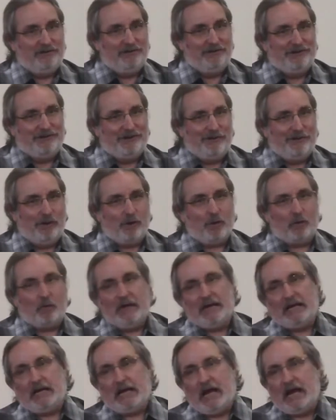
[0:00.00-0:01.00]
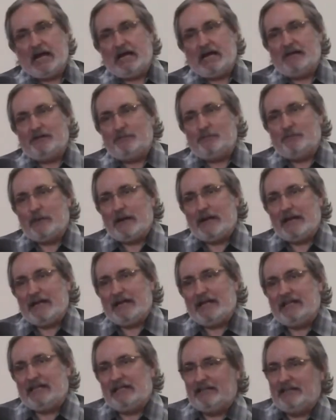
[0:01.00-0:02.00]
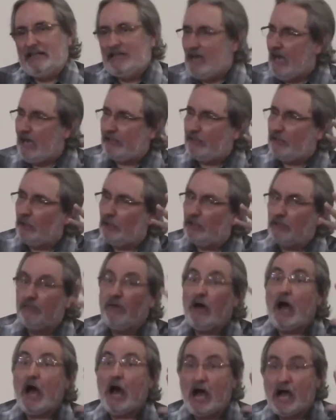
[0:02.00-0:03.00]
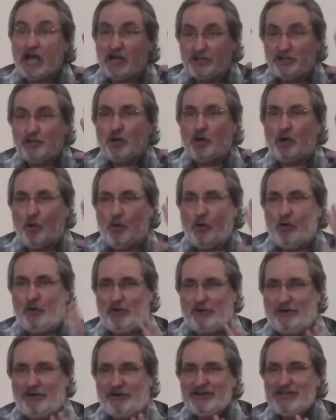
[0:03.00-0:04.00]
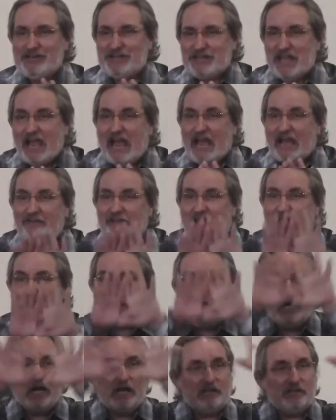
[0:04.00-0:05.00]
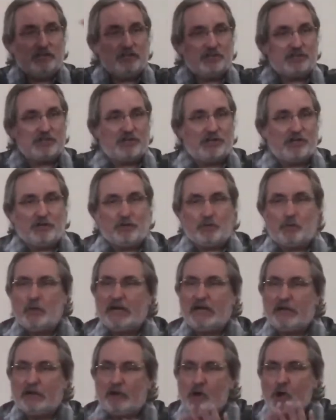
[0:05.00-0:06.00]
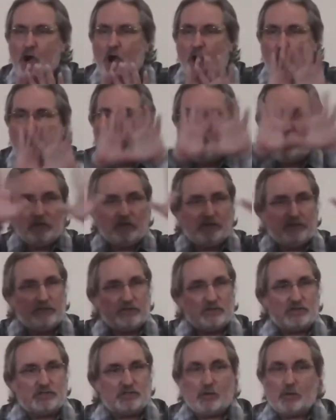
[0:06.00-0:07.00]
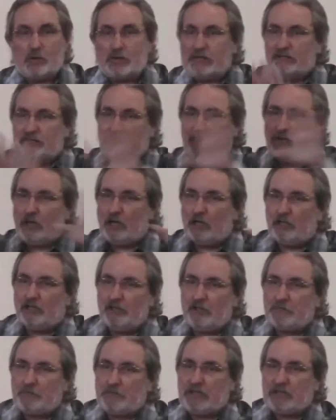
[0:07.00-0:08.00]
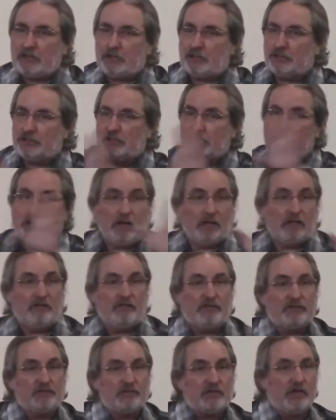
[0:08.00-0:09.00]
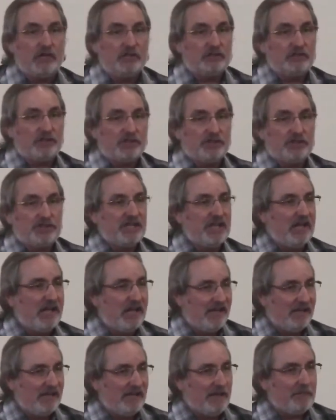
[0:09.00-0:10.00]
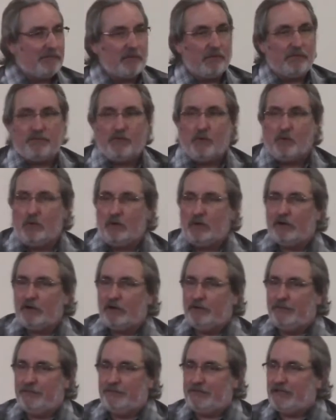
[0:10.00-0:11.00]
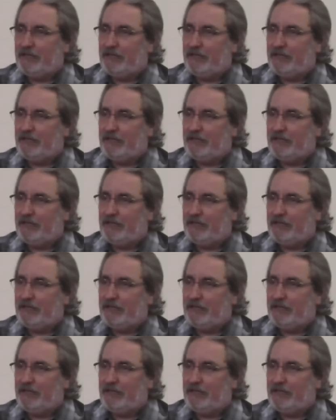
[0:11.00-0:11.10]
Or when I read it, I thought of encore. You have a concert where all of the stories and all of the pictures and all of the songs are sung and performed